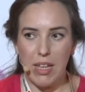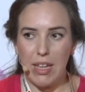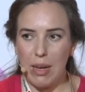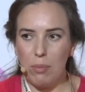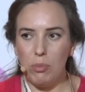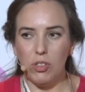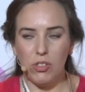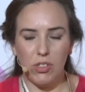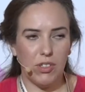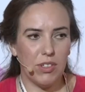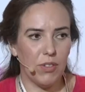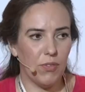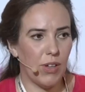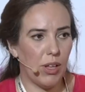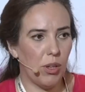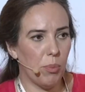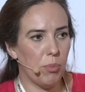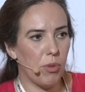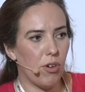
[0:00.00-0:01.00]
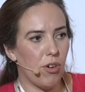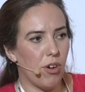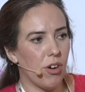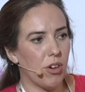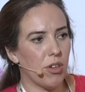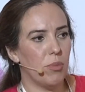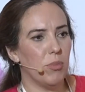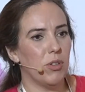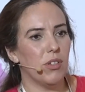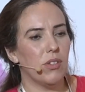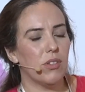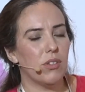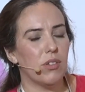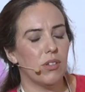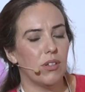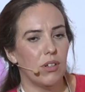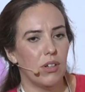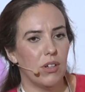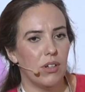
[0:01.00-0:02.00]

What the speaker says: being able to develop their arguments.